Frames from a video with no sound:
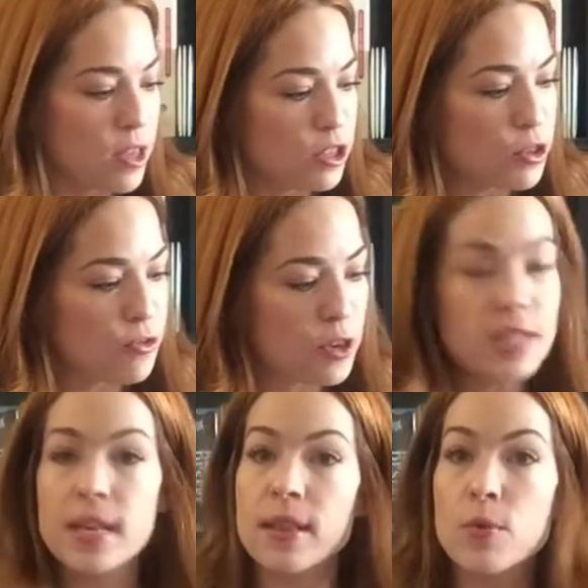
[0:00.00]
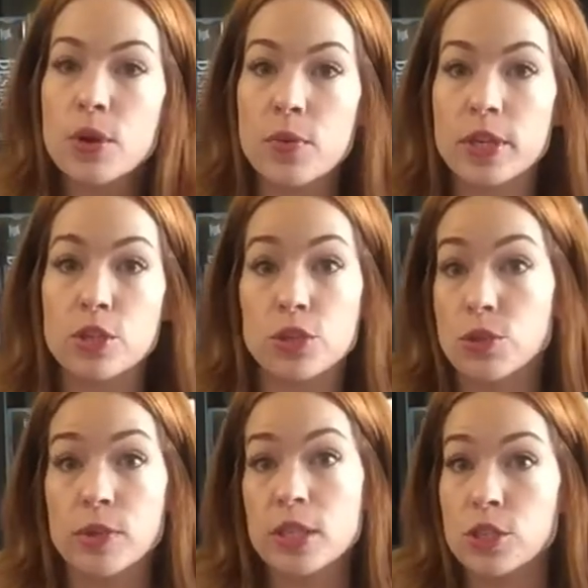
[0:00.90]
So the first thing that we're going to
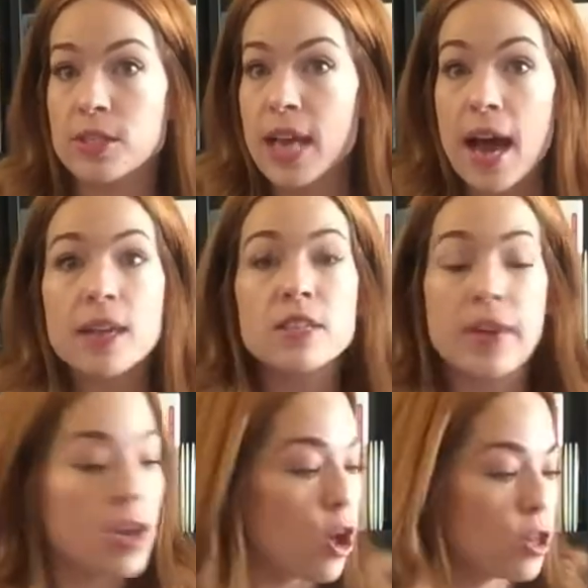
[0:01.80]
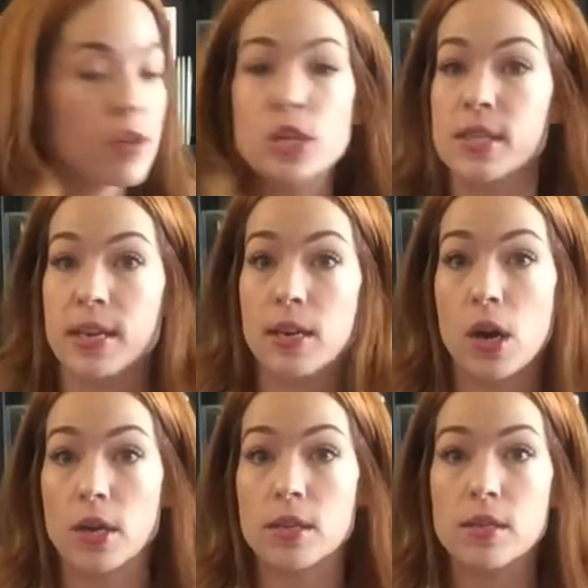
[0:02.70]
do is just activate all of our city
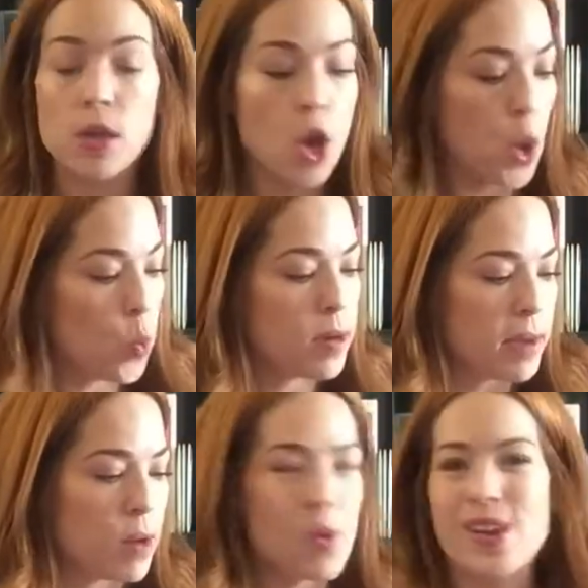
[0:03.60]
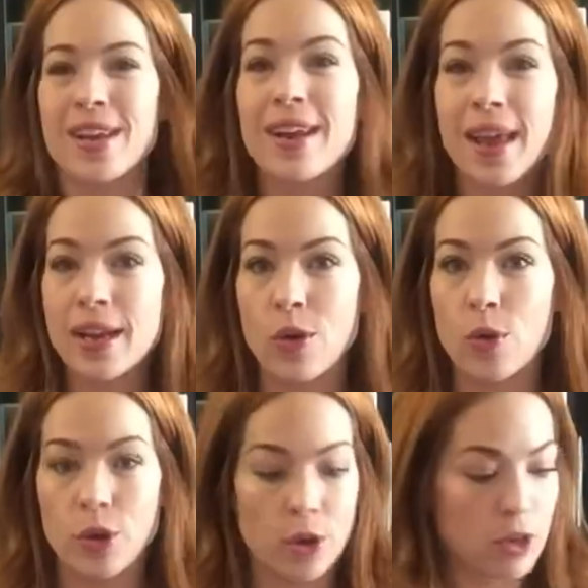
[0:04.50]
cards one by one in any
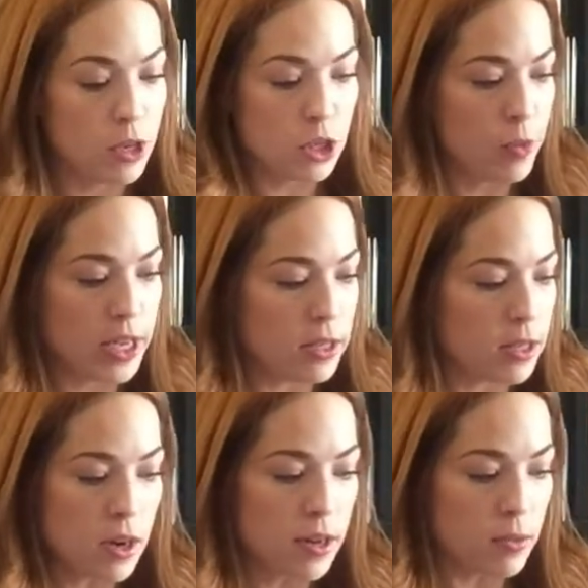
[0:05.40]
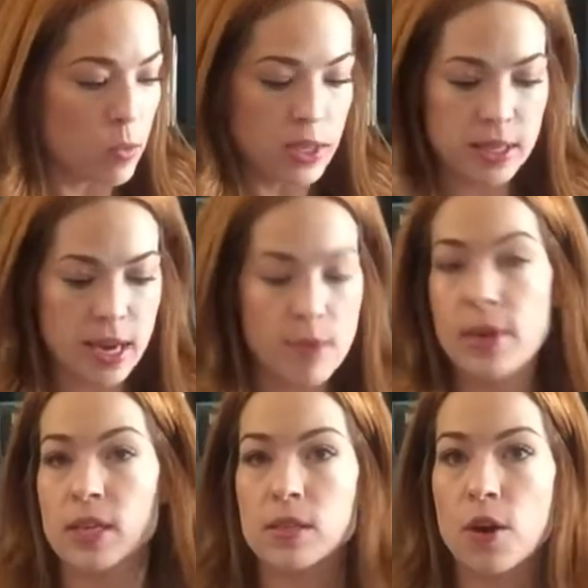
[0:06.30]
order. So we can start at one side,
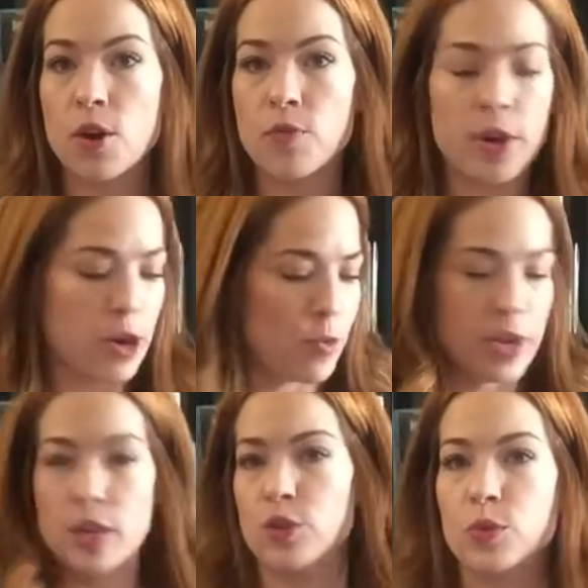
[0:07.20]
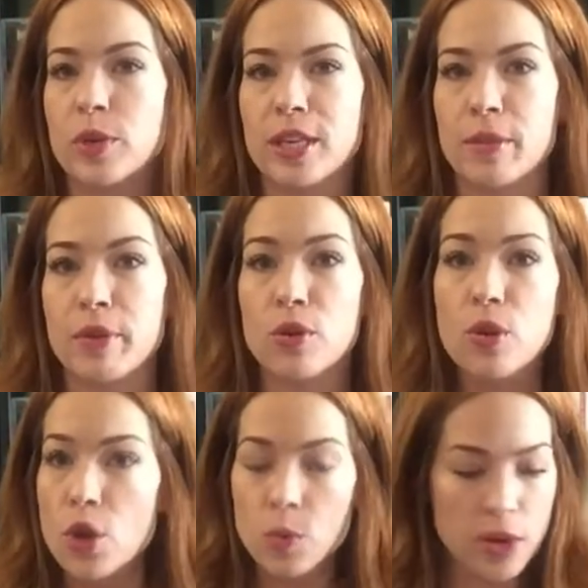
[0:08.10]
we can start over here, we can do one in the
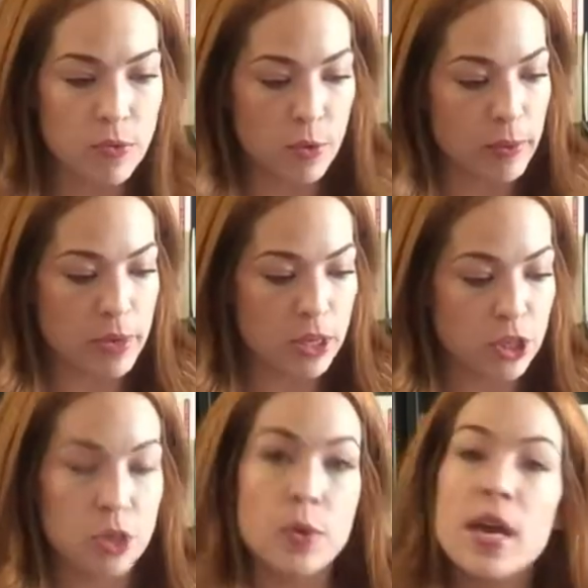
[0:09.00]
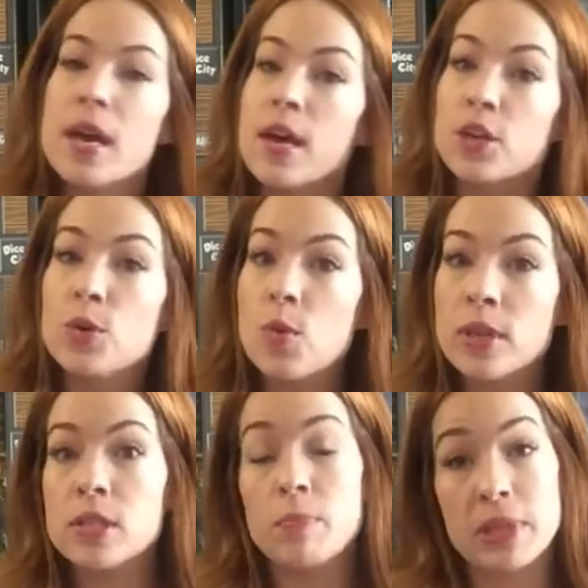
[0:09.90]
middle, whatever we want to do. You'll
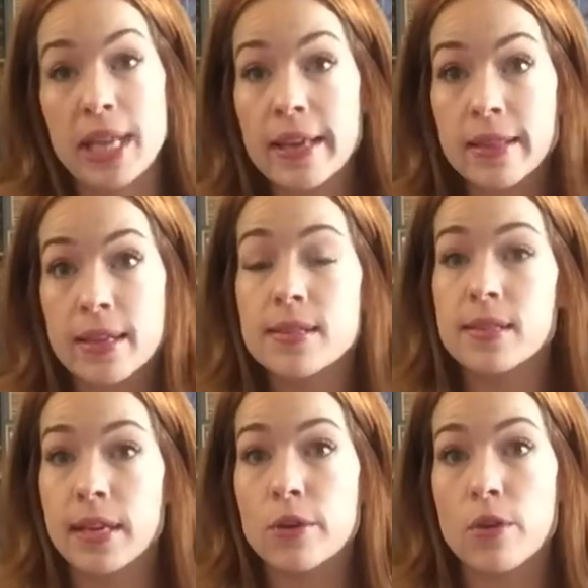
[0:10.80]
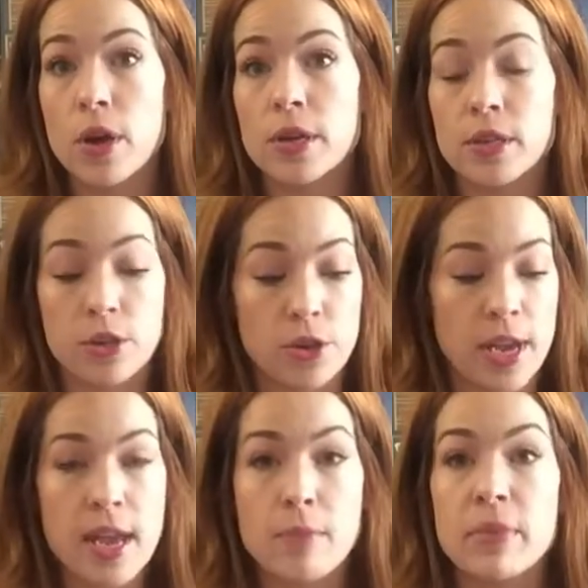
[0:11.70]
want to plan this later on in your
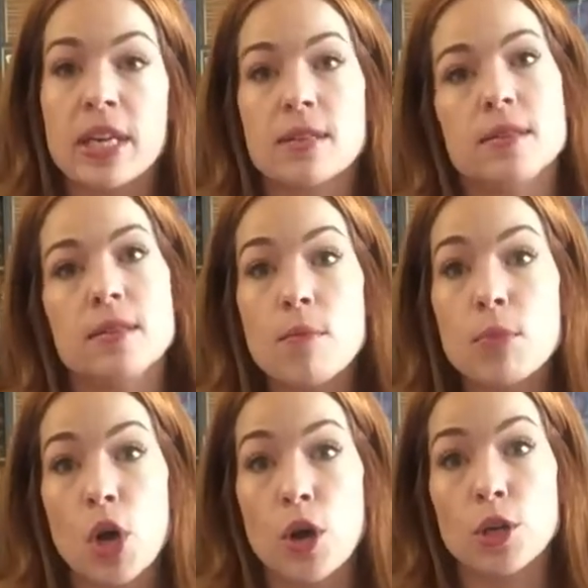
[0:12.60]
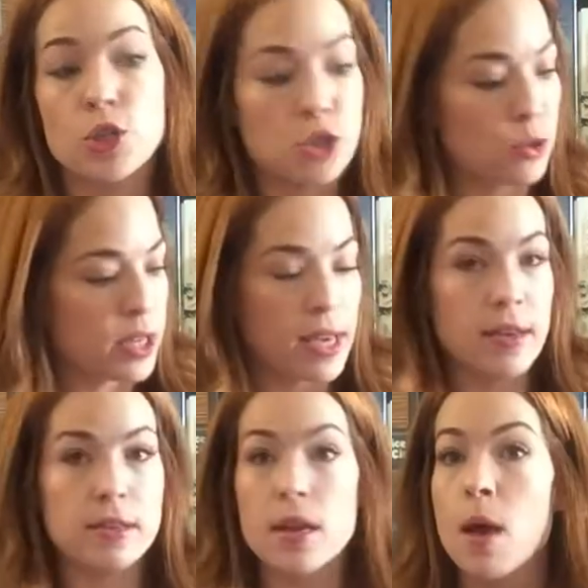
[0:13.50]
game because some cards you'll
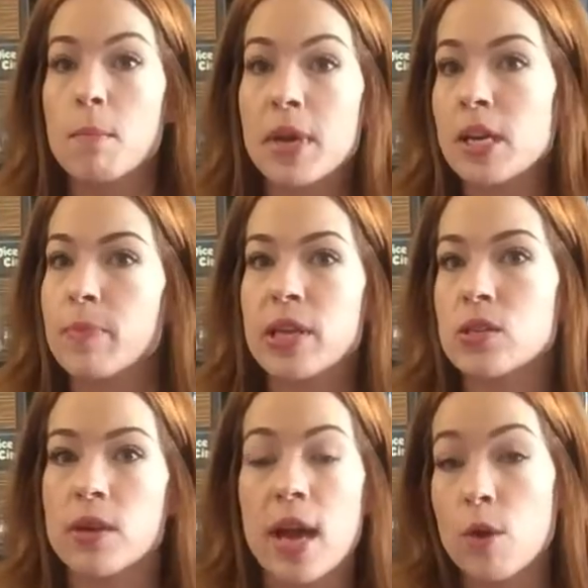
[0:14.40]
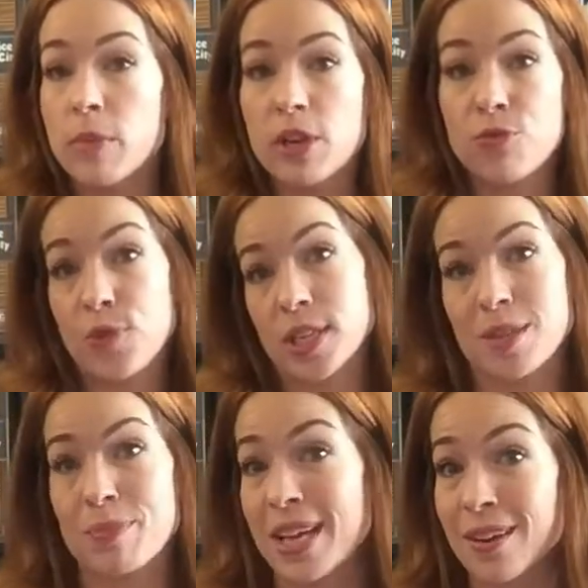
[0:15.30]
get money based on how many
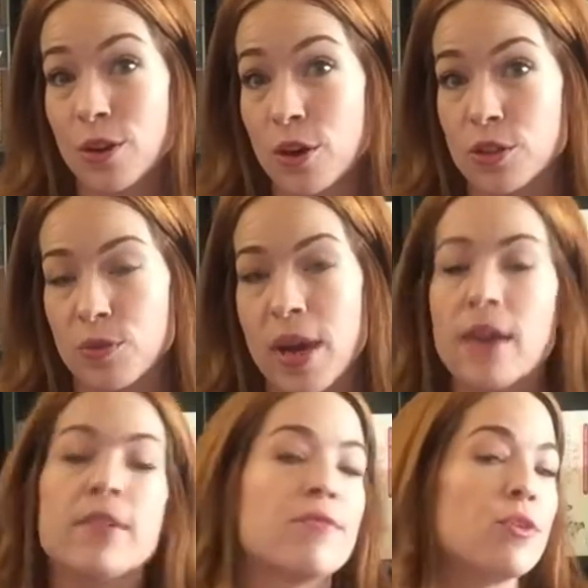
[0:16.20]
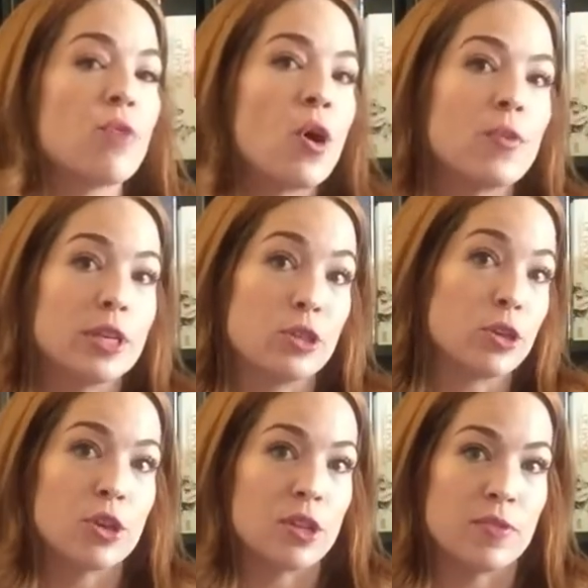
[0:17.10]
face-up tan cards you have. And if you've already
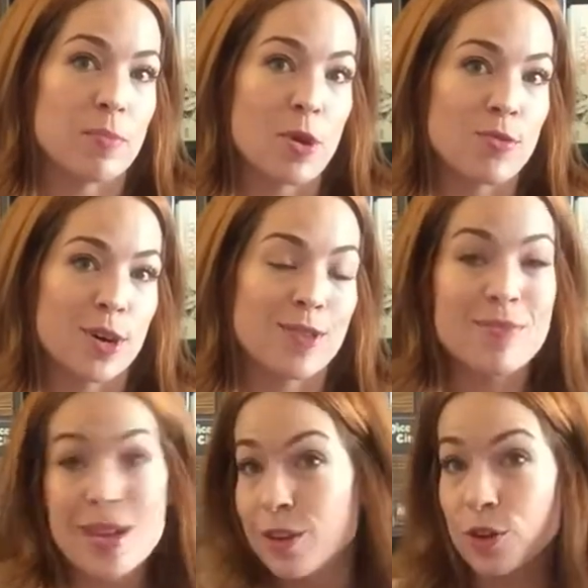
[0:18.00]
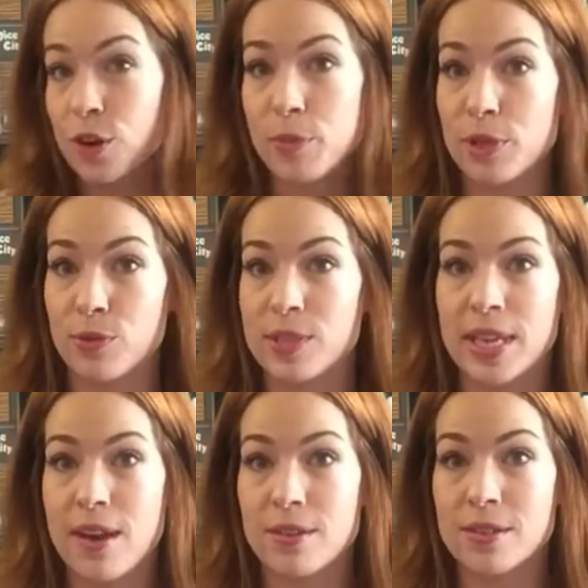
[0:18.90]
turned all of them over, you're going to be
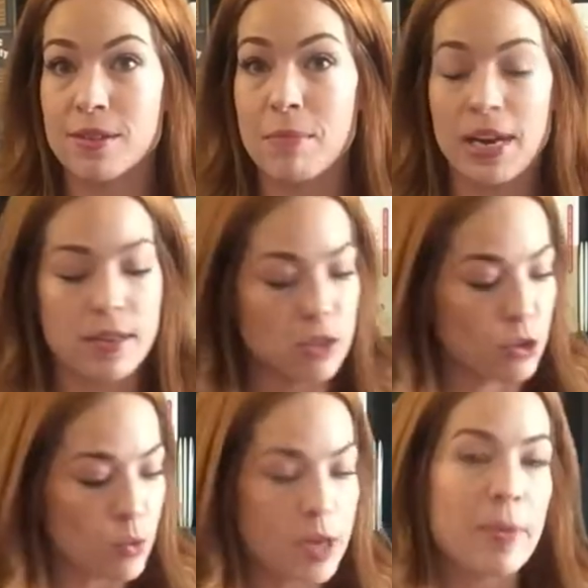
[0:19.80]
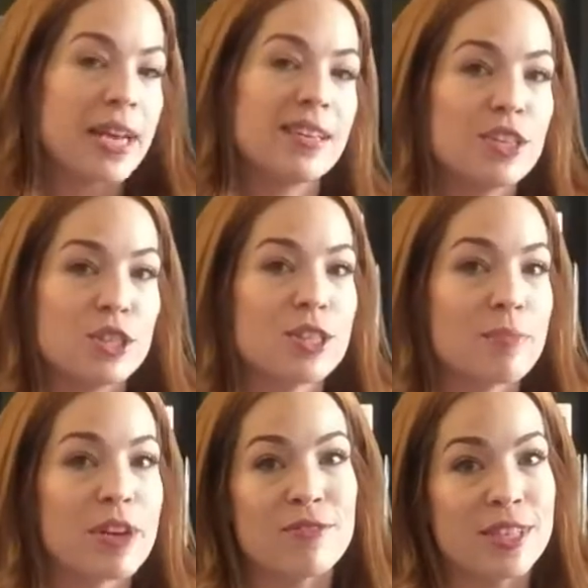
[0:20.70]
losing out on some money. So you want to pay attention to the
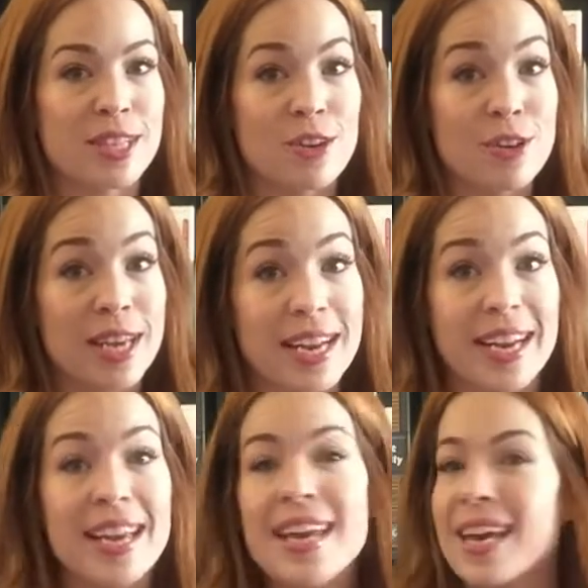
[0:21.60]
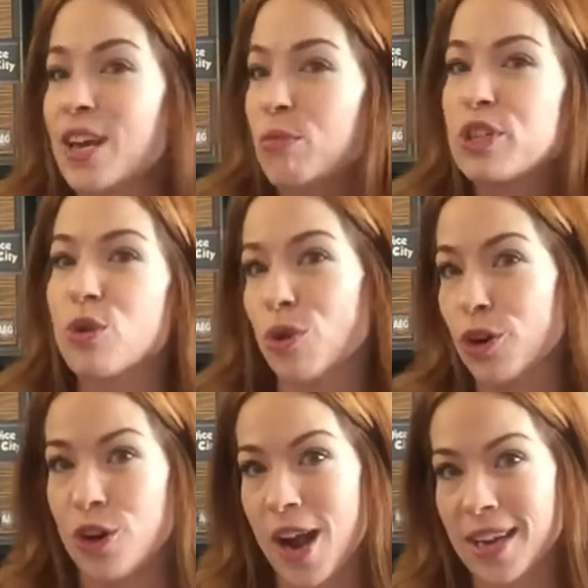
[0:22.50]
benefits that you're getting and which order
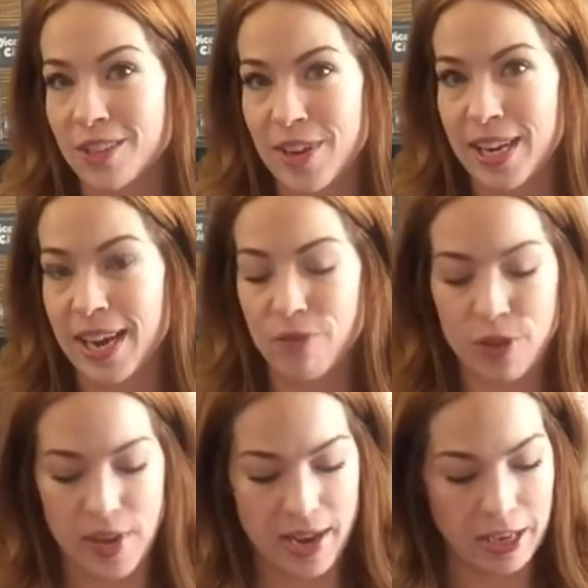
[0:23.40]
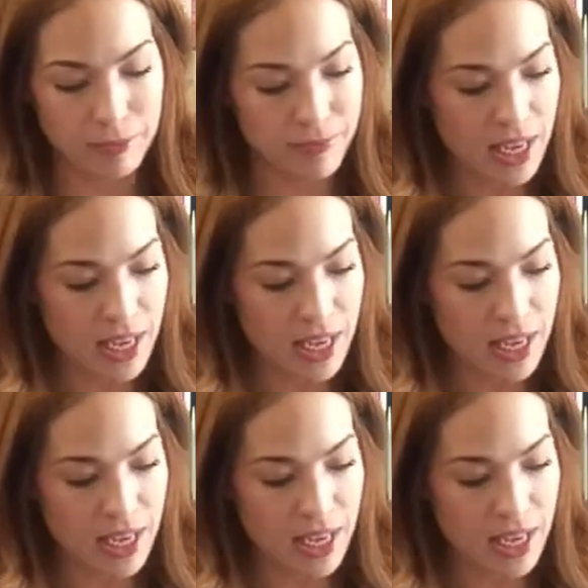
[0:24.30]
you're activating everything in.